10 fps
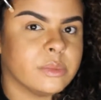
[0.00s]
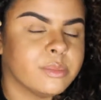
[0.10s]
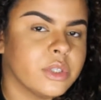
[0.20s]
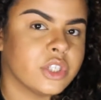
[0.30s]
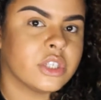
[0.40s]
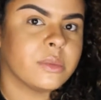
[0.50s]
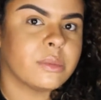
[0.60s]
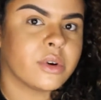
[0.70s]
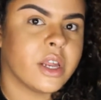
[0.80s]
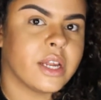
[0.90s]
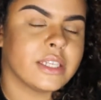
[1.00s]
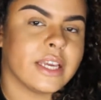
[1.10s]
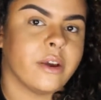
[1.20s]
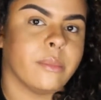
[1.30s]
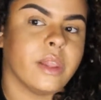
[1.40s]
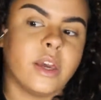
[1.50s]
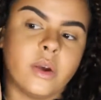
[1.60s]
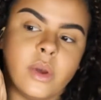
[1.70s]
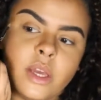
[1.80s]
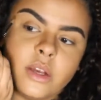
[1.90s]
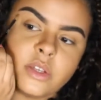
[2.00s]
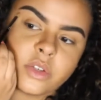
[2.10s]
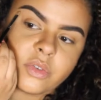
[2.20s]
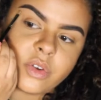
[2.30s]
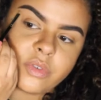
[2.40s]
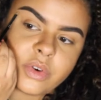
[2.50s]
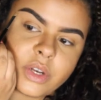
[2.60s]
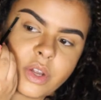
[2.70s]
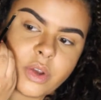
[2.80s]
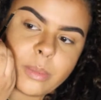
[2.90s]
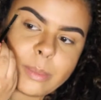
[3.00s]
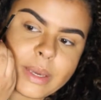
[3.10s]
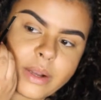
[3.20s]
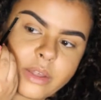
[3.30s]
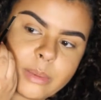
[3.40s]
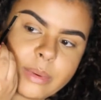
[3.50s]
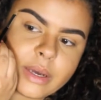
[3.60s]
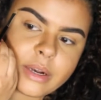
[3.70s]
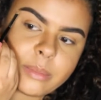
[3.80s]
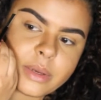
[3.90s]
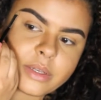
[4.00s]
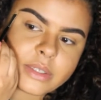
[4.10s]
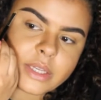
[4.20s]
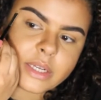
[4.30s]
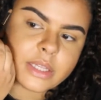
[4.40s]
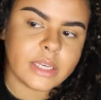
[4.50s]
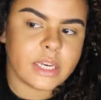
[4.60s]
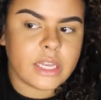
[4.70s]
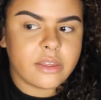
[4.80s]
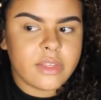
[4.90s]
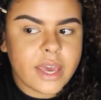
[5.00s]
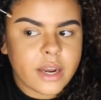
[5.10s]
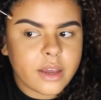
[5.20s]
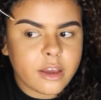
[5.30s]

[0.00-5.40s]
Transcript: might actually push some of the product down below. So feel free to go back on the bottom and just kind of clean any of